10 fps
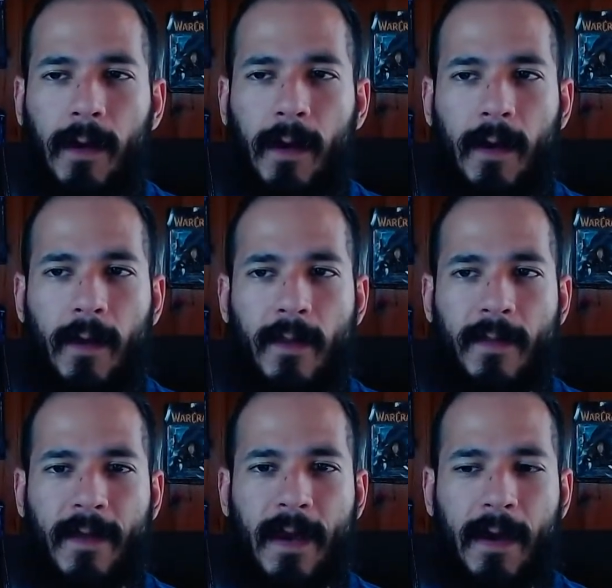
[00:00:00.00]

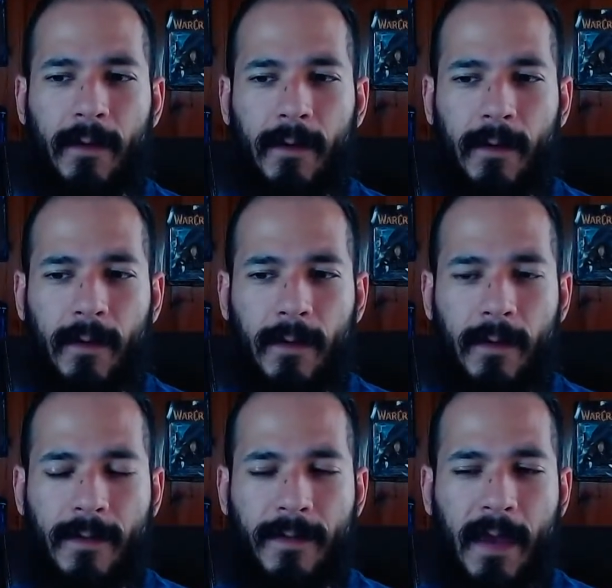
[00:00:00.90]
that
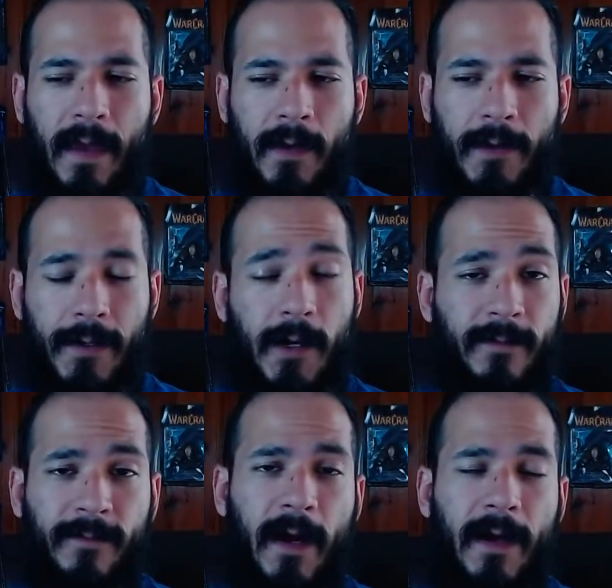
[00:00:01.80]
they could not
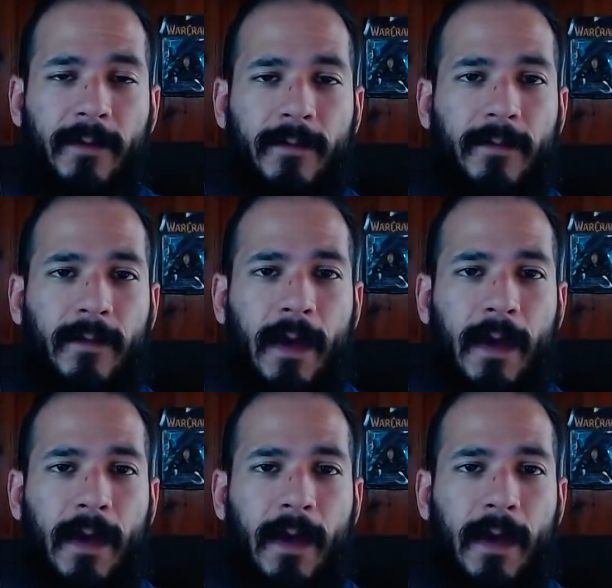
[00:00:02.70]
find,